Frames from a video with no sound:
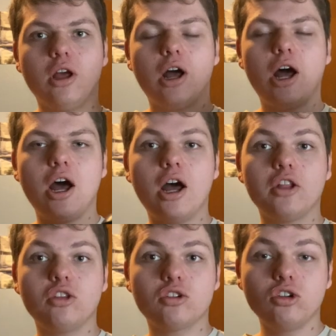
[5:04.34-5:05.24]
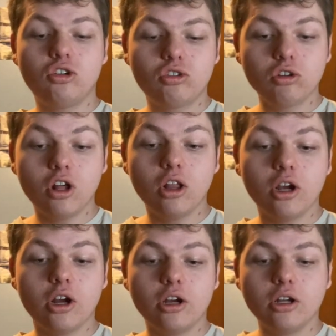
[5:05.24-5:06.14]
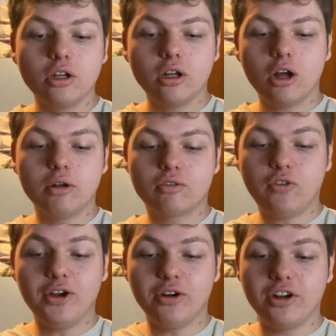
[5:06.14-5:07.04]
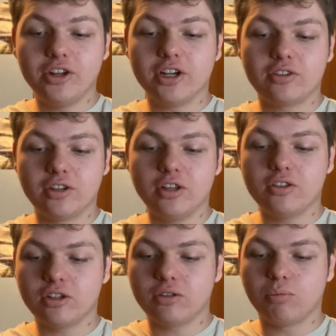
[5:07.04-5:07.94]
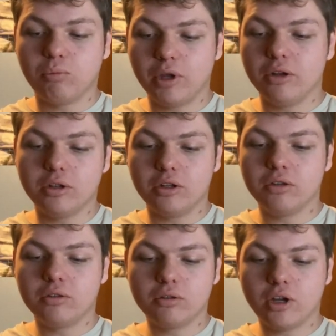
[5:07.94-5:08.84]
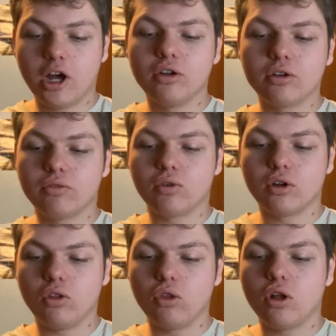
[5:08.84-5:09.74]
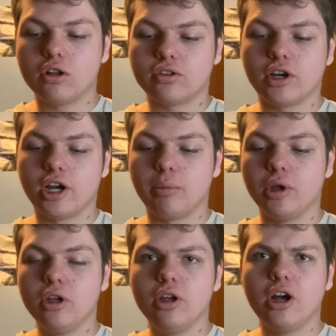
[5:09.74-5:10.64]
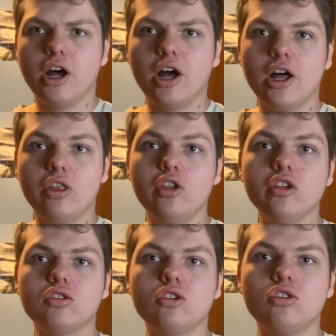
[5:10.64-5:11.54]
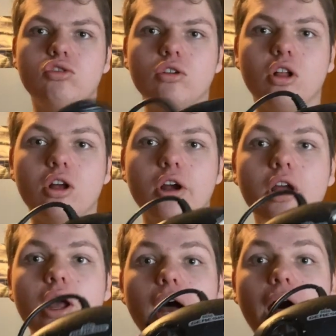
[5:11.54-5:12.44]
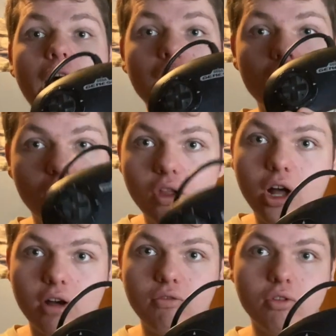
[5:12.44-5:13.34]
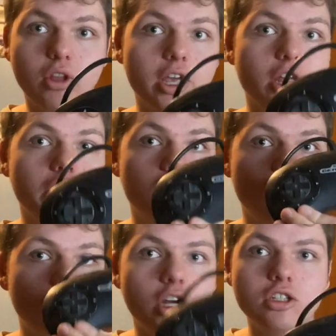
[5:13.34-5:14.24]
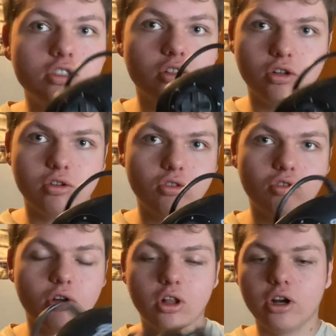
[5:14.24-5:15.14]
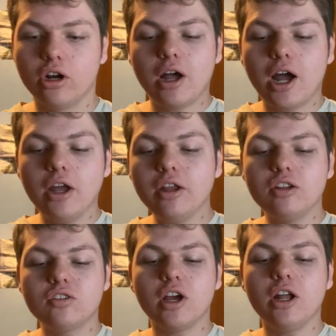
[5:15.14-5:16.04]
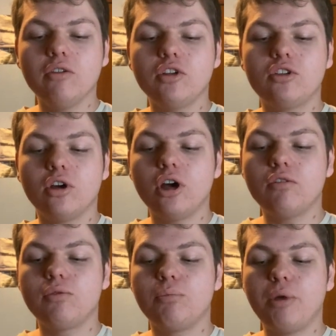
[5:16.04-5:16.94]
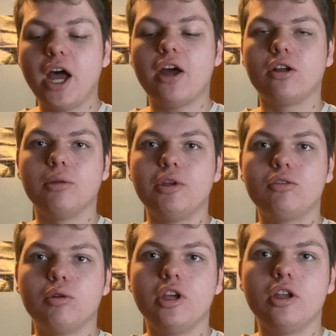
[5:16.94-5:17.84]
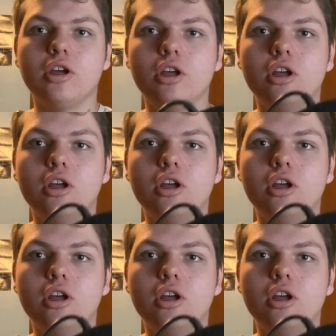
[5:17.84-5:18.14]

the controller Oh, it's very dusty. This has been under for a long time. This controller, I love. Like, it's such a good controller. It's kind of a tough battle between